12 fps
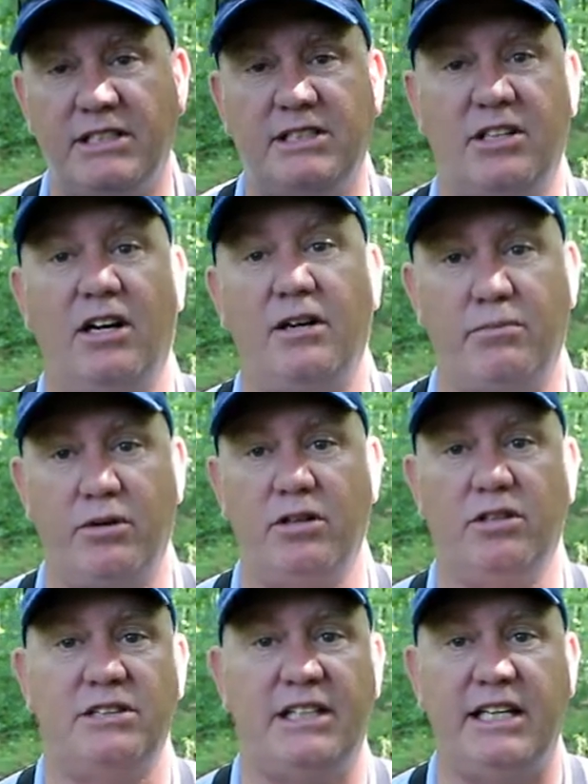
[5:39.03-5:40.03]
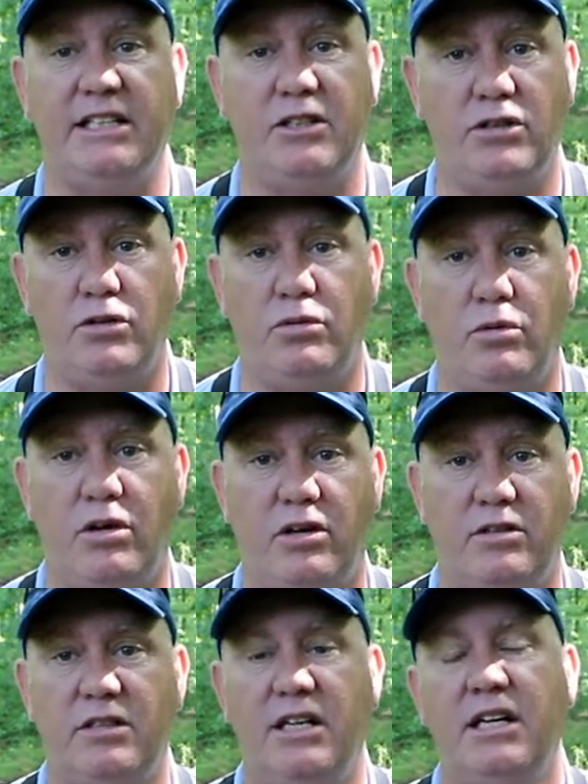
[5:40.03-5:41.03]
songbirds in the New
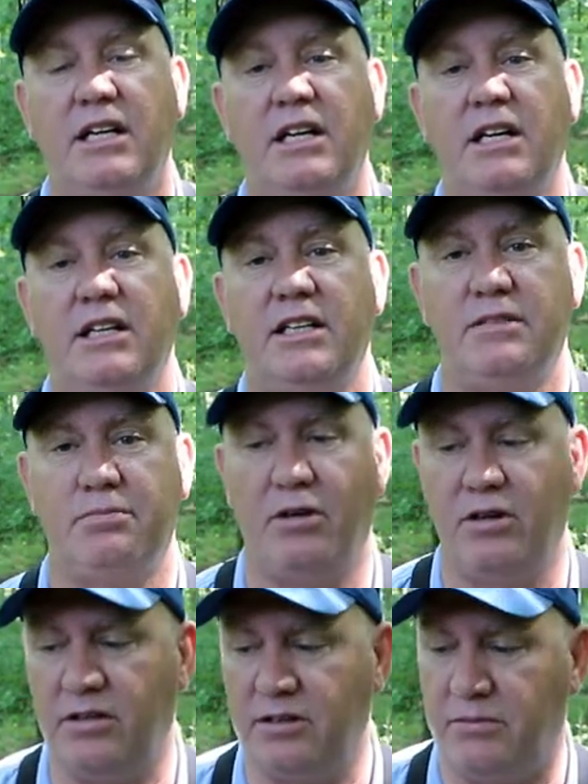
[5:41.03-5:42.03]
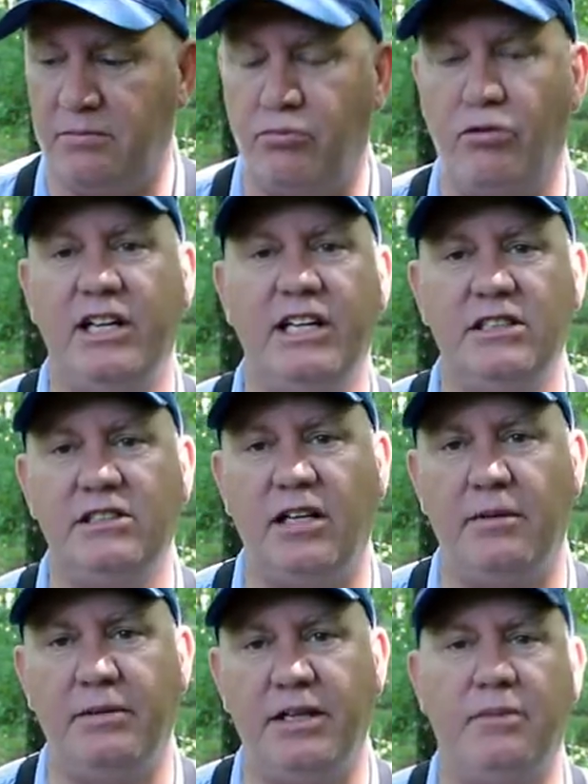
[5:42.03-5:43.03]
World. This bird breeds
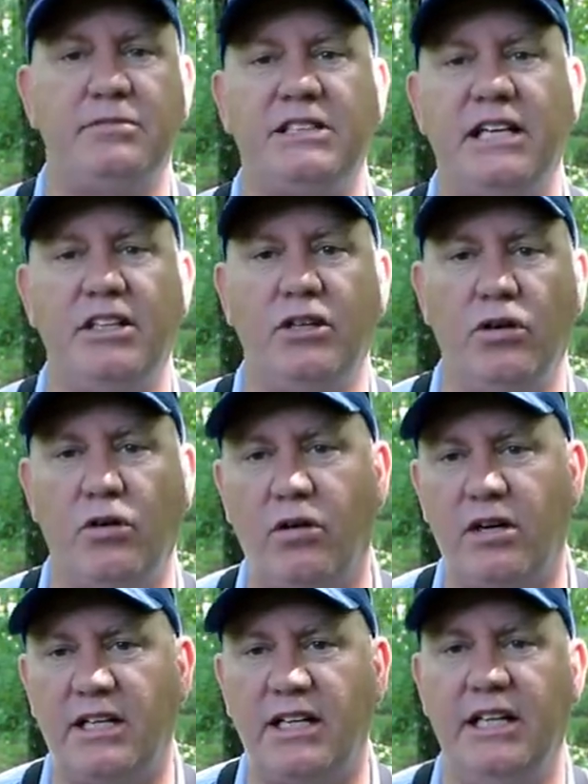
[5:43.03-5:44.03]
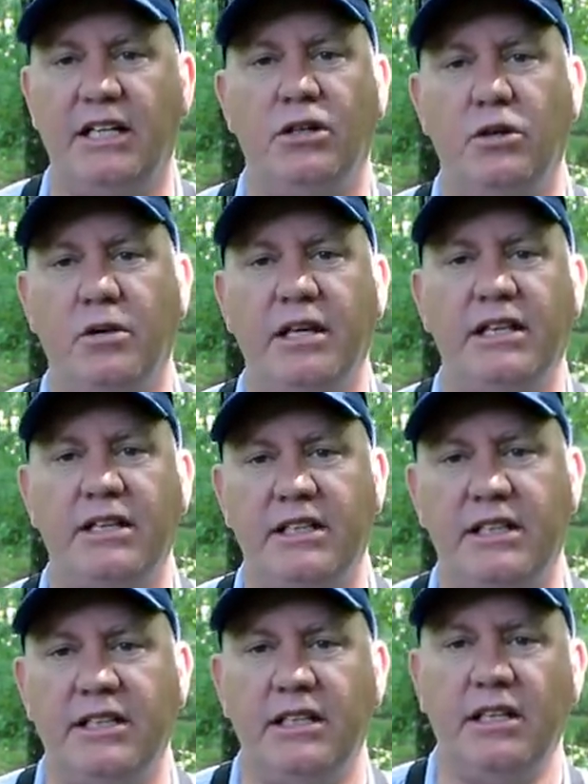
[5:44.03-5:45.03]
up in upstate New York, in New
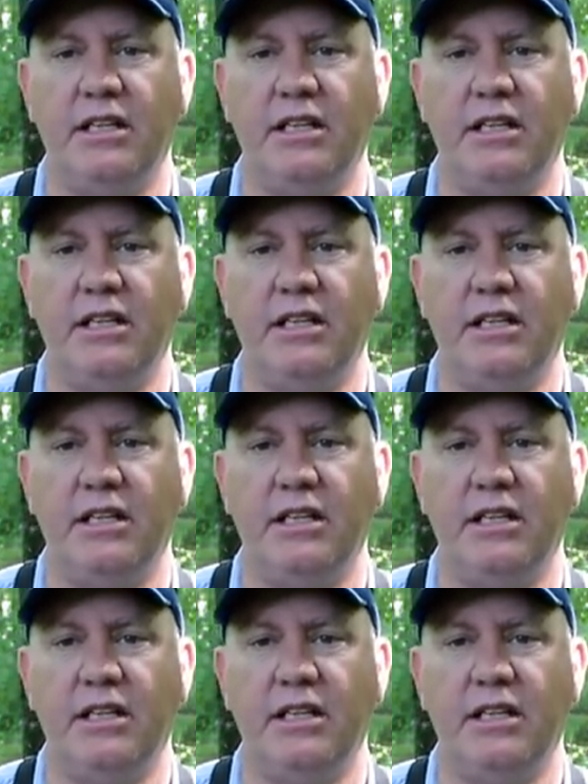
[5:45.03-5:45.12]
England,